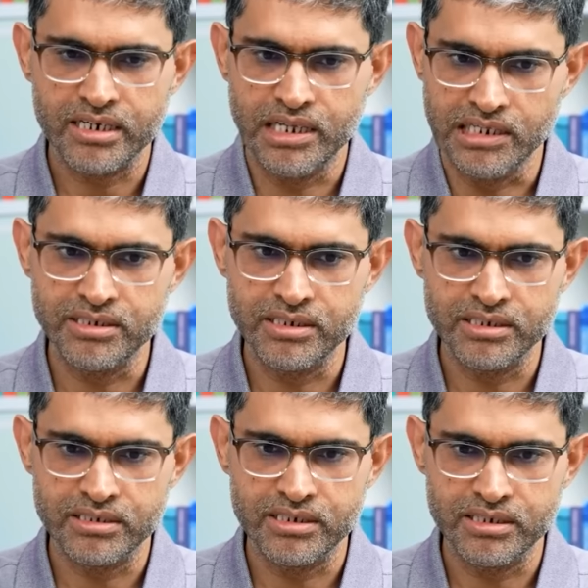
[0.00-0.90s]
culture
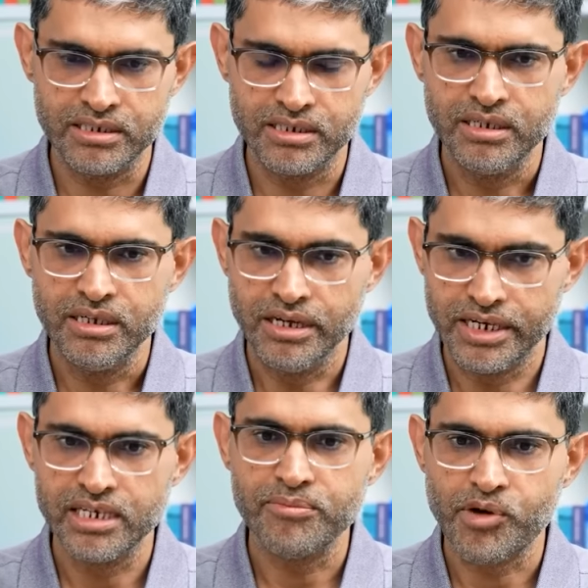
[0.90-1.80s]
is the
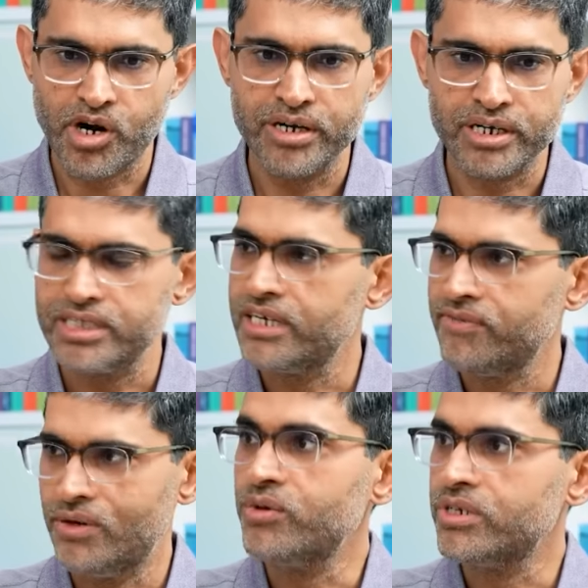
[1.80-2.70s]
real product that
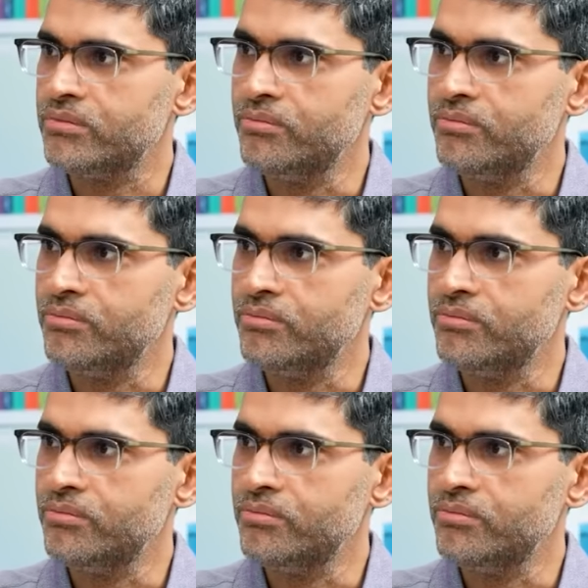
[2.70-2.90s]
founders